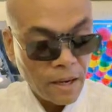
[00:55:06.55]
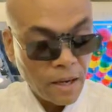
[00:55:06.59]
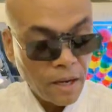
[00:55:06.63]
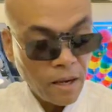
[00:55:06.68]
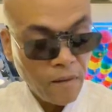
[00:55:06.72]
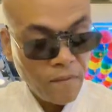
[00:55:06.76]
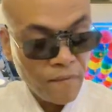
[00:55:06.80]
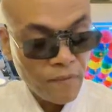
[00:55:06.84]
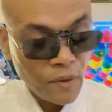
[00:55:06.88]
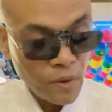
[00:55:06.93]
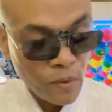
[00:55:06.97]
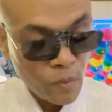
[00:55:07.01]

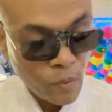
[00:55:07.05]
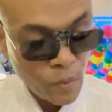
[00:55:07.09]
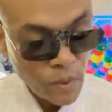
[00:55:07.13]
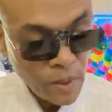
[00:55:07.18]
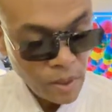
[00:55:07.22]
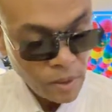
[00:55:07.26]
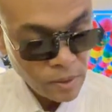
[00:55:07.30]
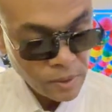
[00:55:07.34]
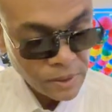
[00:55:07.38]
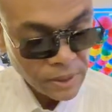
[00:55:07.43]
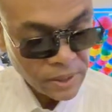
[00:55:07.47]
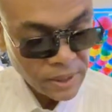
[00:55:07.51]
of the
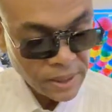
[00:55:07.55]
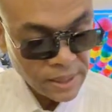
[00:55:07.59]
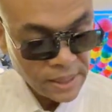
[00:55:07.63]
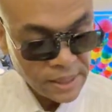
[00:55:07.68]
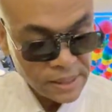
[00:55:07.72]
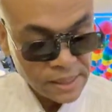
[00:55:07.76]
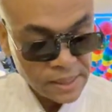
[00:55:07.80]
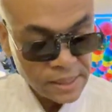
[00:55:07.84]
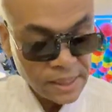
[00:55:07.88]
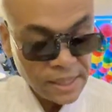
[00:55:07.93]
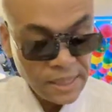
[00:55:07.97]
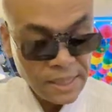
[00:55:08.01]

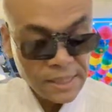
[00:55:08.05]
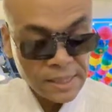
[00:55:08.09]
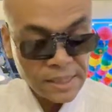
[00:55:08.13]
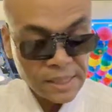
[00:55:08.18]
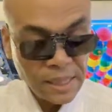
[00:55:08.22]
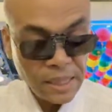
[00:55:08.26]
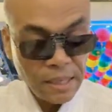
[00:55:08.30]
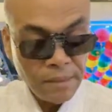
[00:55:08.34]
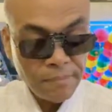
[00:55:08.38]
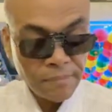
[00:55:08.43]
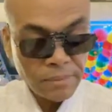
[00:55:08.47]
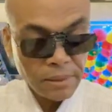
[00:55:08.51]
wilderness
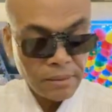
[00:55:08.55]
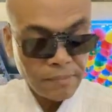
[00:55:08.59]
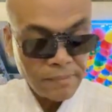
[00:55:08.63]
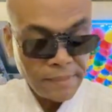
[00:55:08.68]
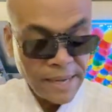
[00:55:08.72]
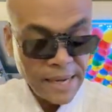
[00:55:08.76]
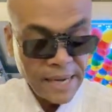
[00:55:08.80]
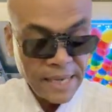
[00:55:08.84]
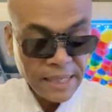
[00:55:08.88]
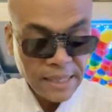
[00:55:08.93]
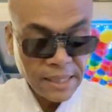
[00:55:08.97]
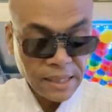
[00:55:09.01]
is
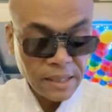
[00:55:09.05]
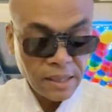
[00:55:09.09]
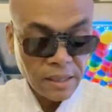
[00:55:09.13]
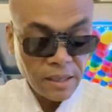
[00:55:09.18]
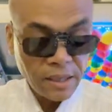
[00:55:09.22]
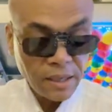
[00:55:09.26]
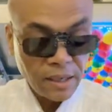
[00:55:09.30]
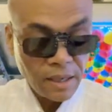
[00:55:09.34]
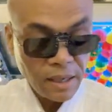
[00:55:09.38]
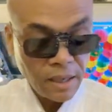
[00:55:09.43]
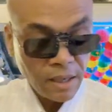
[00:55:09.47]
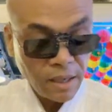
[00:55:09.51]
emblematic
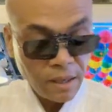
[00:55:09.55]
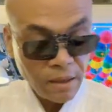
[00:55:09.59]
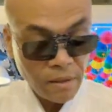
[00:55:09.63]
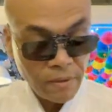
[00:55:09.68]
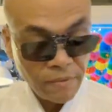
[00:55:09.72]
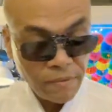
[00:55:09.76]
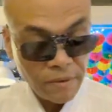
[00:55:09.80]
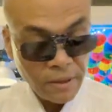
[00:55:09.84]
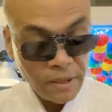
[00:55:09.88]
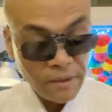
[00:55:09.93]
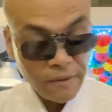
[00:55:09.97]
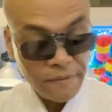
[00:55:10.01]
of